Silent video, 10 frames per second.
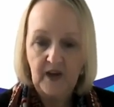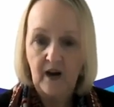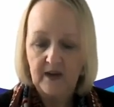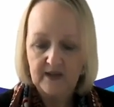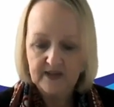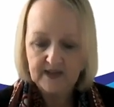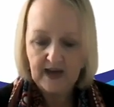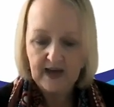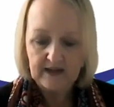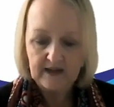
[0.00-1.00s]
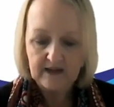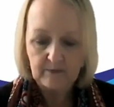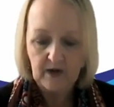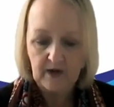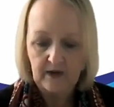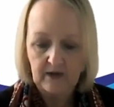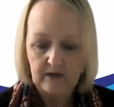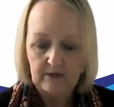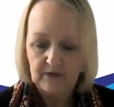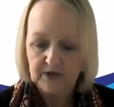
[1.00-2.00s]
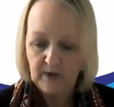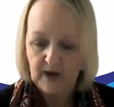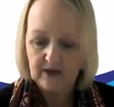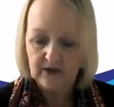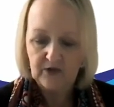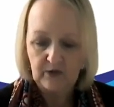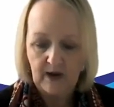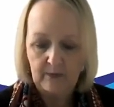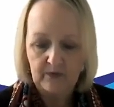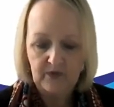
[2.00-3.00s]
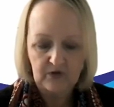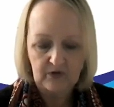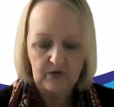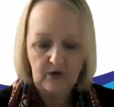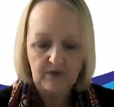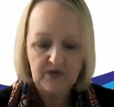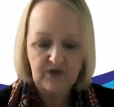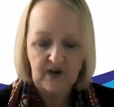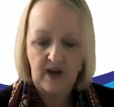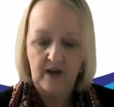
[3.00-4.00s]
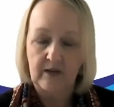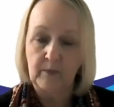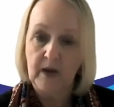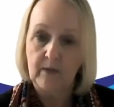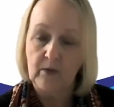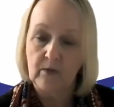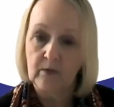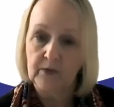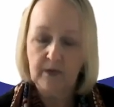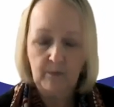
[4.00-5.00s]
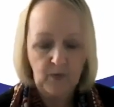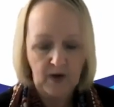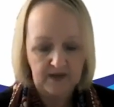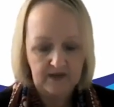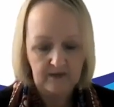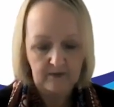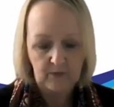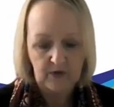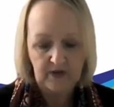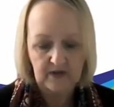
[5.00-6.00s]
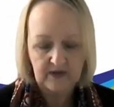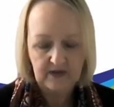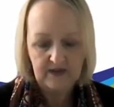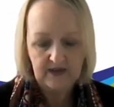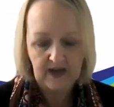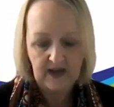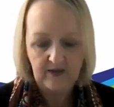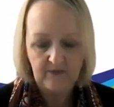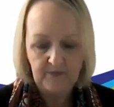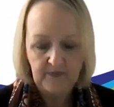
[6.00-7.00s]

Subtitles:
I extend my respect to Aboriginal and Torres Strait Island peoples present with us today.